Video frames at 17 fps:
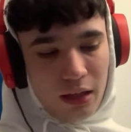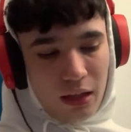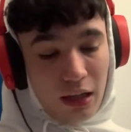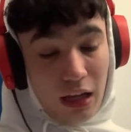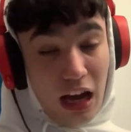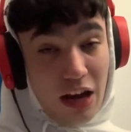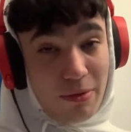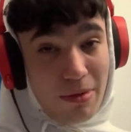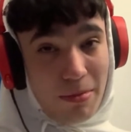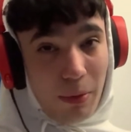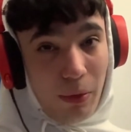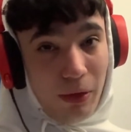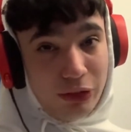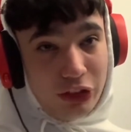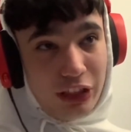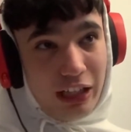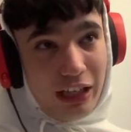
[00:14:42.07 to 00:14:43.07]
I remember
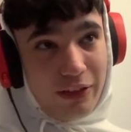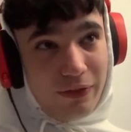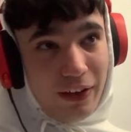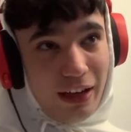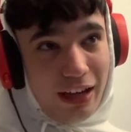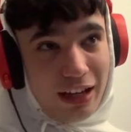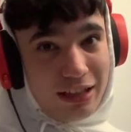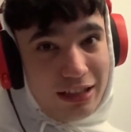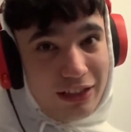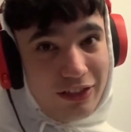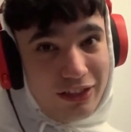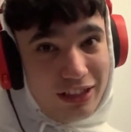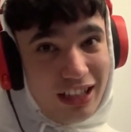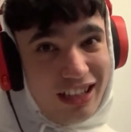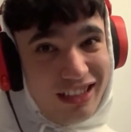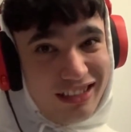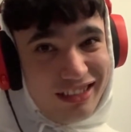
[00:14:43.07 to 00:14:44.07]
watching it. In fact, it was
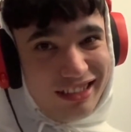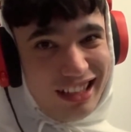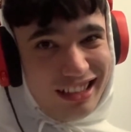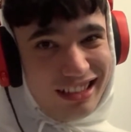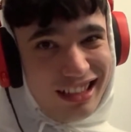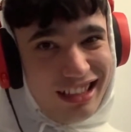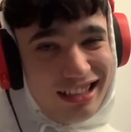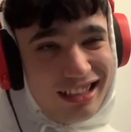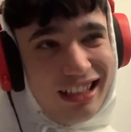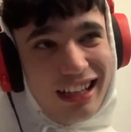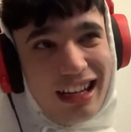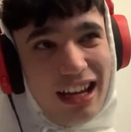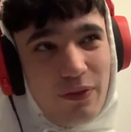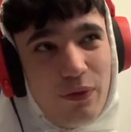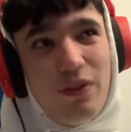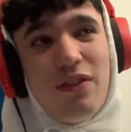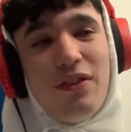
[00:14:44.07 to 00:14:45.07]
like decent. Like, I
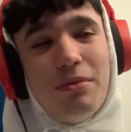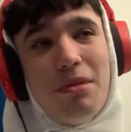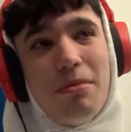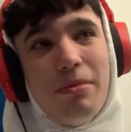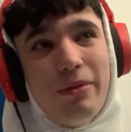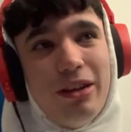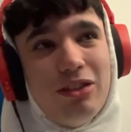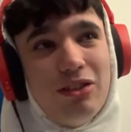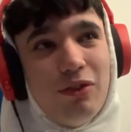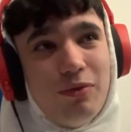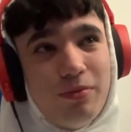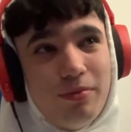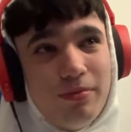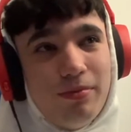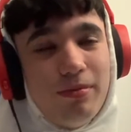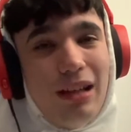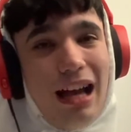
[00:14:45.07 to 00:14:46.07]
have vivid memories of
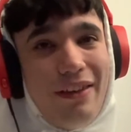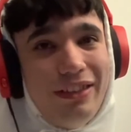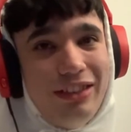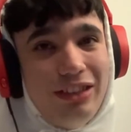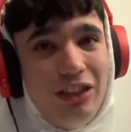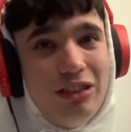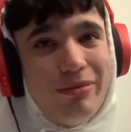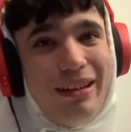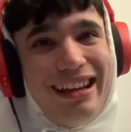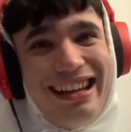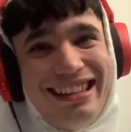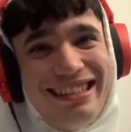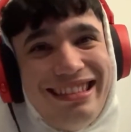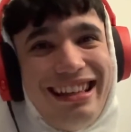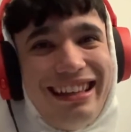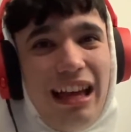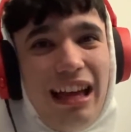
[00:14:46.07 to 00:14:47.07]
having to use my
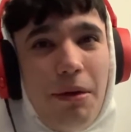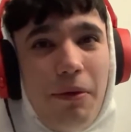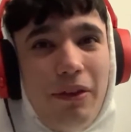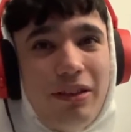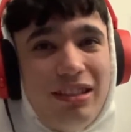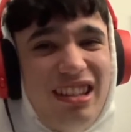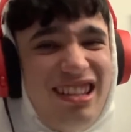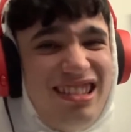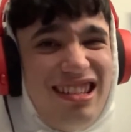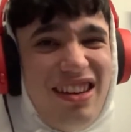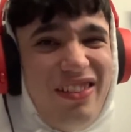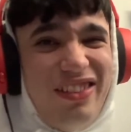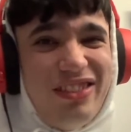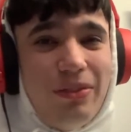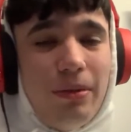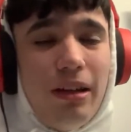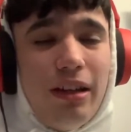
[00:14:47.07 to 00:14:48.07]
Ethernet cable because the internet
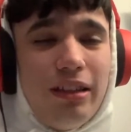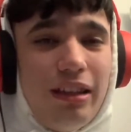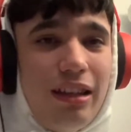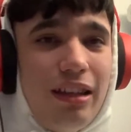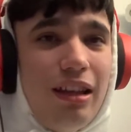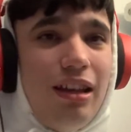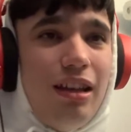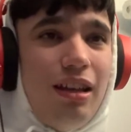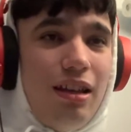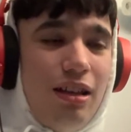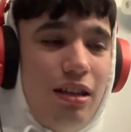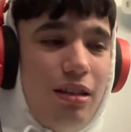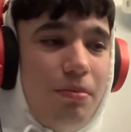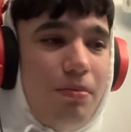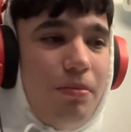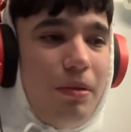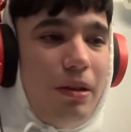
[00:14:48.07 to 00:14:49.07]
wasn't working.
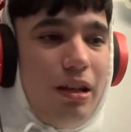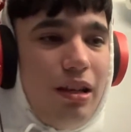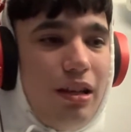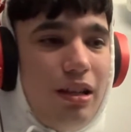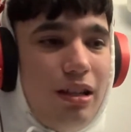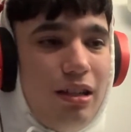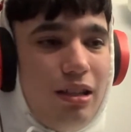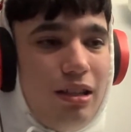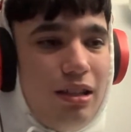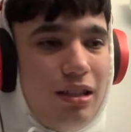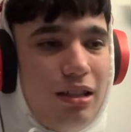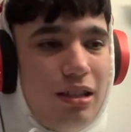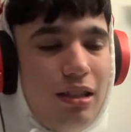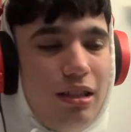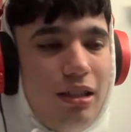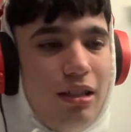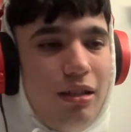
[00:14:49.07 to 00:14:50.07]
But
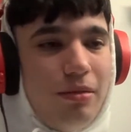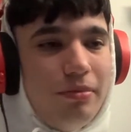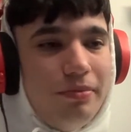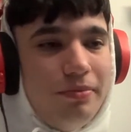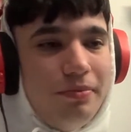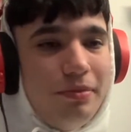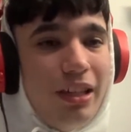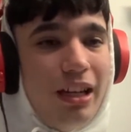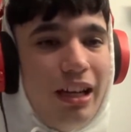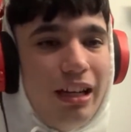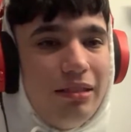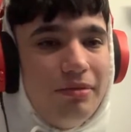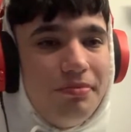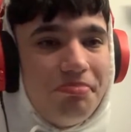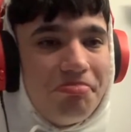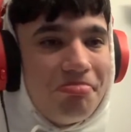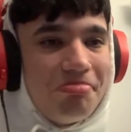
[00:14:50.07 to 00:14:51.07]
yeah,
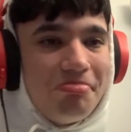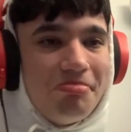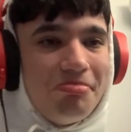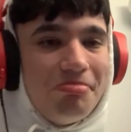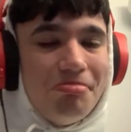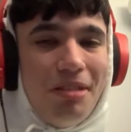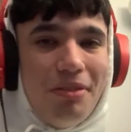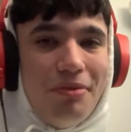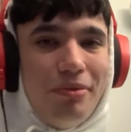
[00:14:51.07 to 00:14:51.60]
Nothing